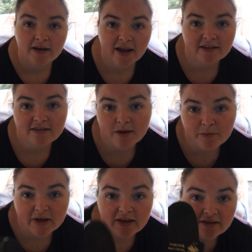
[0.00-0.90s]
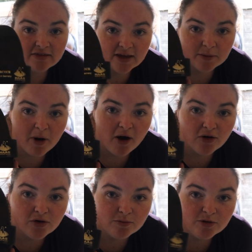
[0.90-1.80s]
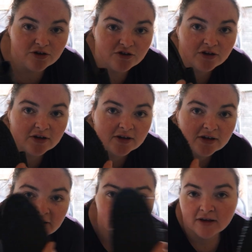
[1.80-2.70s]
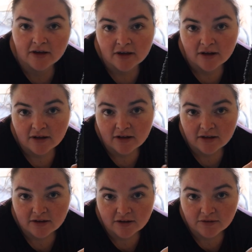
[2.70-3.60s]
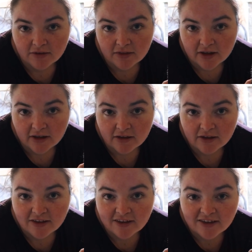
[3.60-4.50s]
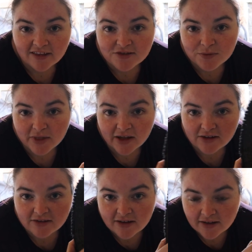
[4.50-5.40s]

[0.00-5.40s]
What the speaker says: Next up is the parkour brush. There you go. That's what that looks